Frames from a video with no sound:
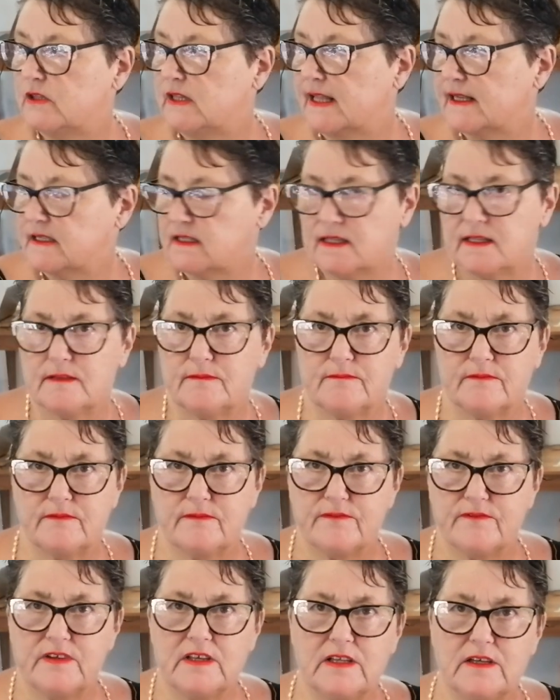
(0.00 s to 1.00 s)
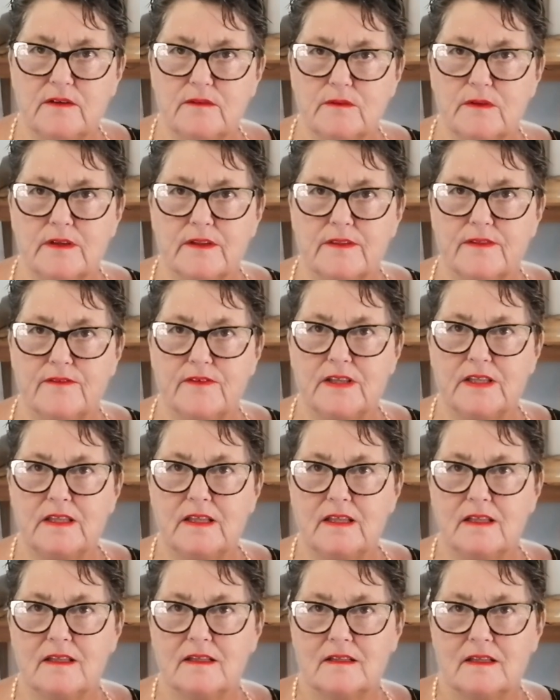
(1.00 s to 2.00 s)
like they feed it with
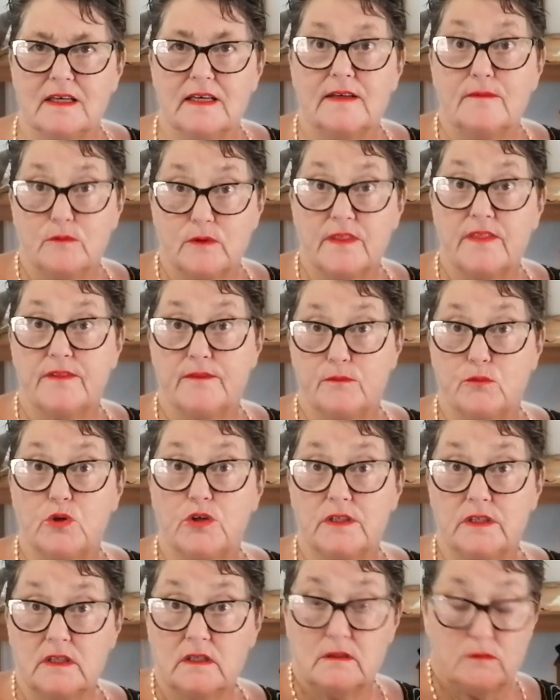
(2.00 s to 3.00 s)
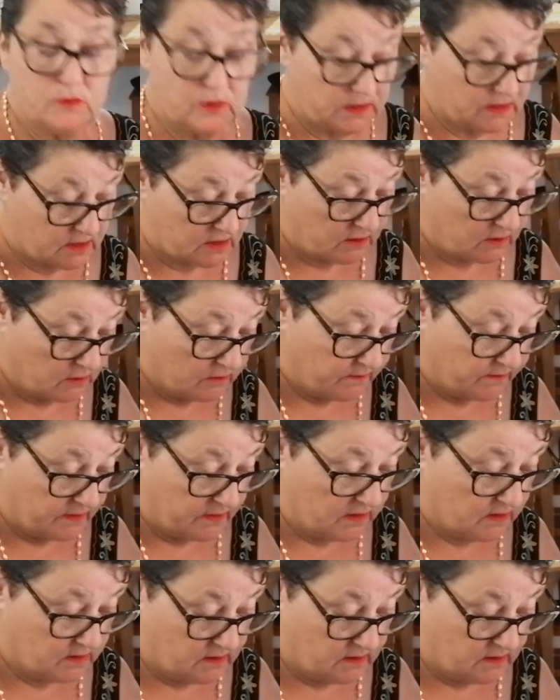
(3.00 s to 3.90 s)
wood stove.